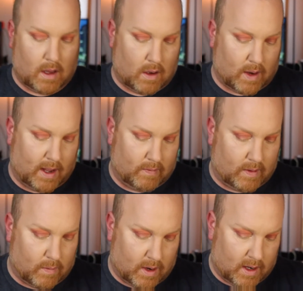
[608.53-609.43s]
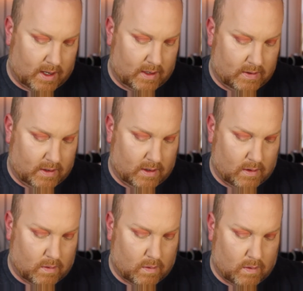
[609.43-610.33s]
Okay, so we're going to
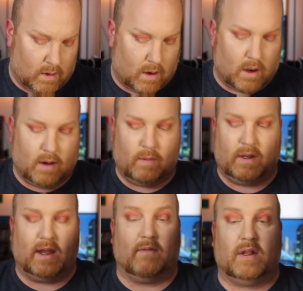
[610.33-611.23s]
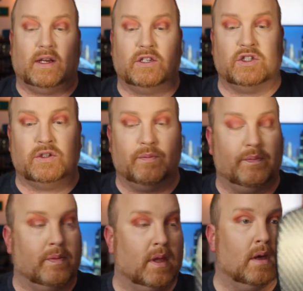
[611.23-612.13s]
continue on with Devilish,
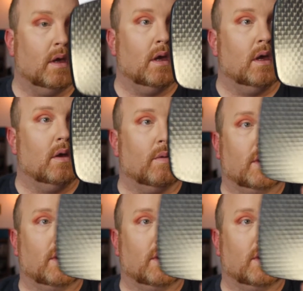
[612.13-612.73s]
and